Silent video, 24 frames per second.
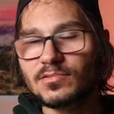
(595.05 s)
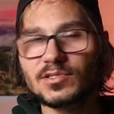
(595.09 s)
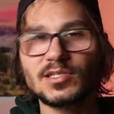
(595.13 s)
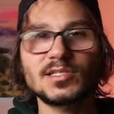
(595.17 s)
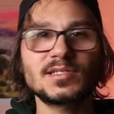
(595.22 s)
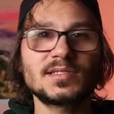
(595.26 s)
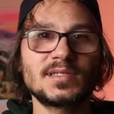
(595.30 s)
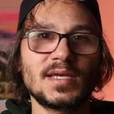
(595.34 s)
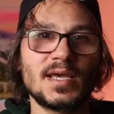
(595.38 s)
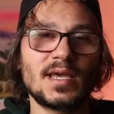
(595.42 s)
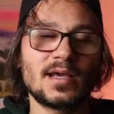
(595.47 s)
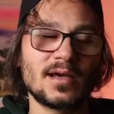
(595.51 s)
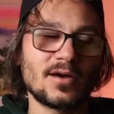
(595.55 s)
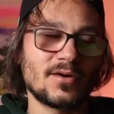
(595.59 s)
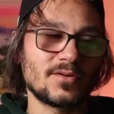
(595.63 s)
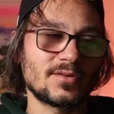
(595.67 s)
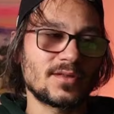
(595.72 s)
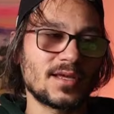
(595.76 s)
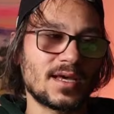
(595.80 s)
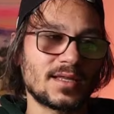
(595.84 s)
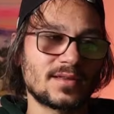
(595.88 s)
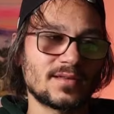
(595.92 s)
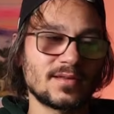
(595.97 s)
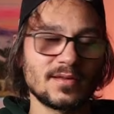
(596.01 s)
Just saying
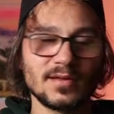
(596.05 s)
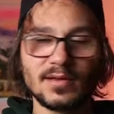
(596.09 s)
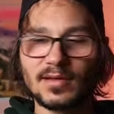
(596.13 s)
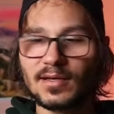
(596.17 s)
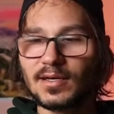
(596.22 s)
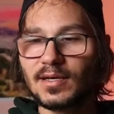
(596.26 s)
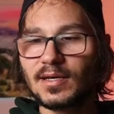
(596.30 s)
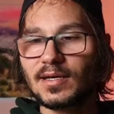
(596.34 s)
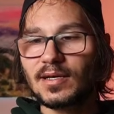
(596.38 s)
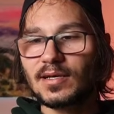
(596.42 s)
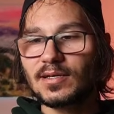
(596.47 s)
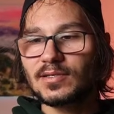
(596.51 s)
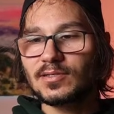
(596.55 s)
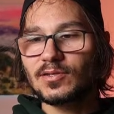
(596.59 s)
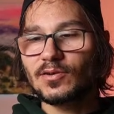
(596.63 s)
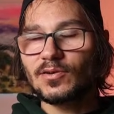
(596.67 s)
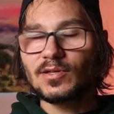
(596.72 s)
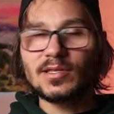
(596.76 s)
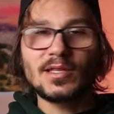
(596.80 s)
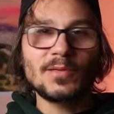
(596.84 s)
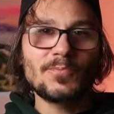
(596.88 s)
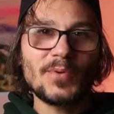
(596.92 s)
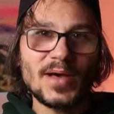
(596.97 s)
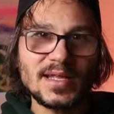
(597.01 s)
out that. So
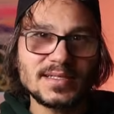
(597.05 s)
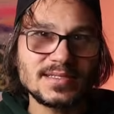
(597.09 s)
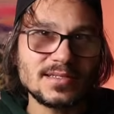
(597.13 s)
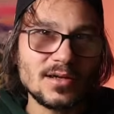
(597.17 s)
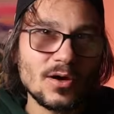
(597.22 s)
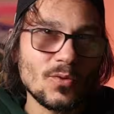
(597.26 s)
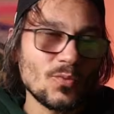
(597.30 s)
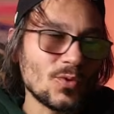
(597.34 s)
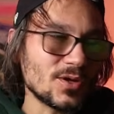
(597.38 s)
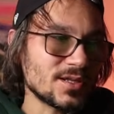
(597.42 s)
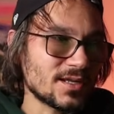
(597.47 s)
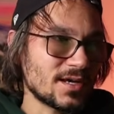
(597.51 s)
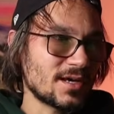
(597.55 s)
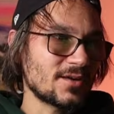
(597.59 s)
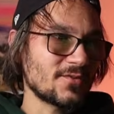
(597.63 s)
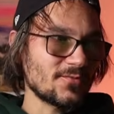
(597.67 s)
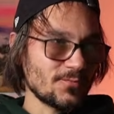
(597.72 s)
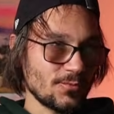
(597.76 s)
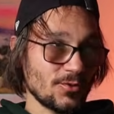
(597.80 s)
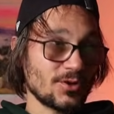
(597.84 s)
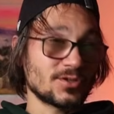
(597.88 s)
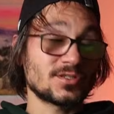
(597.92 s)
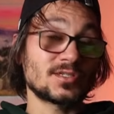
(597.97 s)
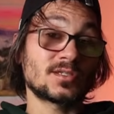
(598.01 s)
it depends on what kind
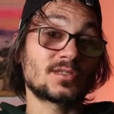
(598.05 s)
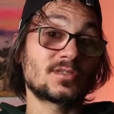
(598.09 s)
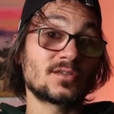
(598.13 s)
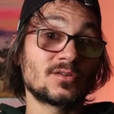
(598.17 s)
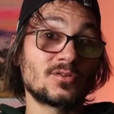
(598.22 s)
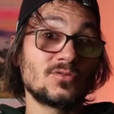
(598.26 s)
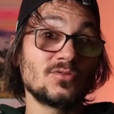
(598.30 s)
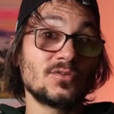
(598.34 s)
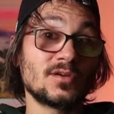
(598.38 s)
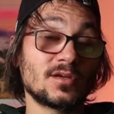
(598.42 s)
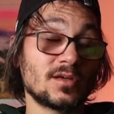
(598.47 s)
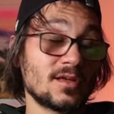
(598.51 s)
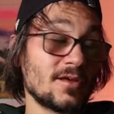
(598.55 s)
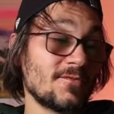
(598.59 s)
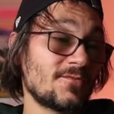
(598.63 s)
of project you're doing.